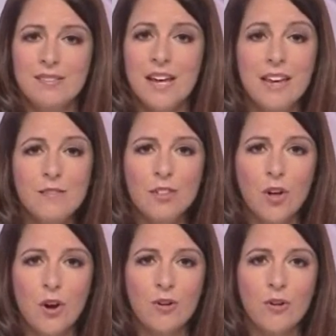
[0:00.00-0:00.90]
even
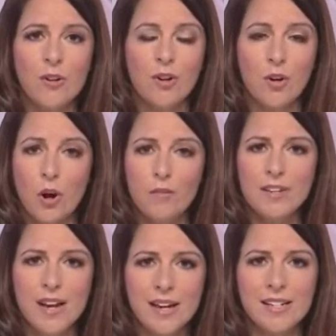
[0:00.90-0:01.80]
though
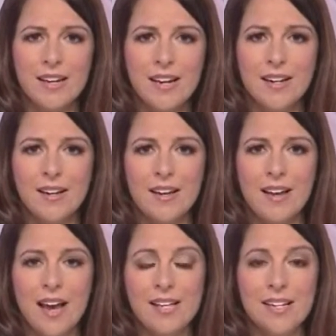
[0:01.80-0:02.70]
COVID-19
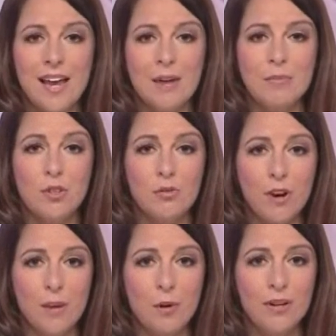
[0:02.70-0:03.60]
has claimed
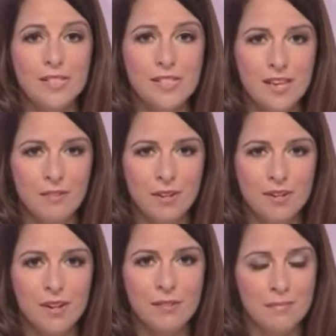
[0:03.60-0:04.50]
3.7
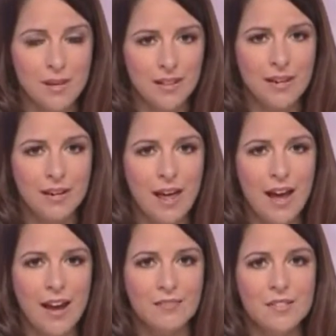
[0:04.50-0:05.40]
million
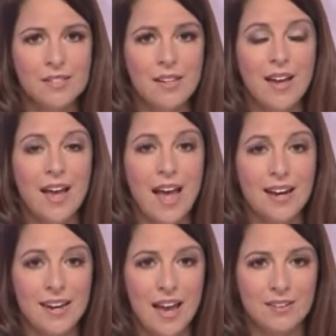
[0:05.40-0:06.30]
lives
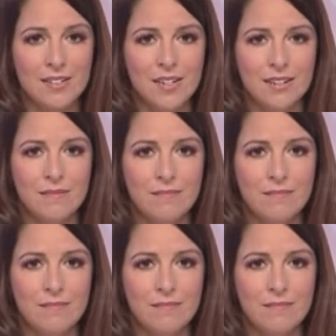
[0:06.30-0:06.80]
and counting.